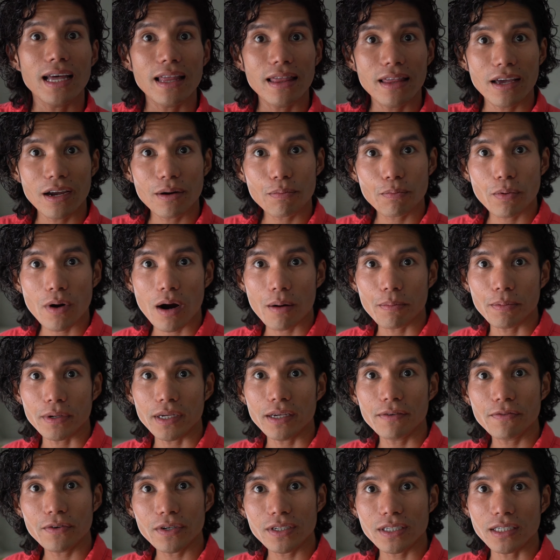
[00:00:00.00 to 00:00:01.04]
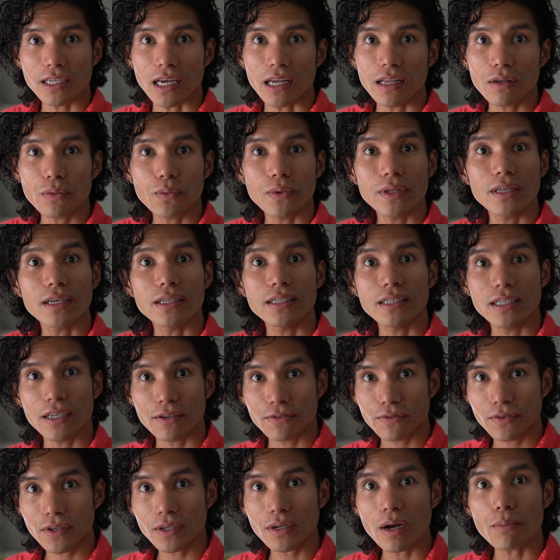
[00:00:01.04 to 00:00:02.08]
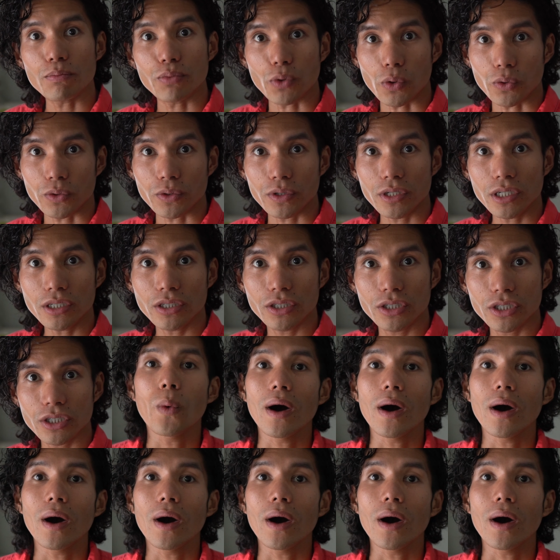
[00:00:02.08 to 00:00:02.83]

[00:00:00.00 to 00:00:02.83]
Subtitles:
their property for sale with a different brokerage,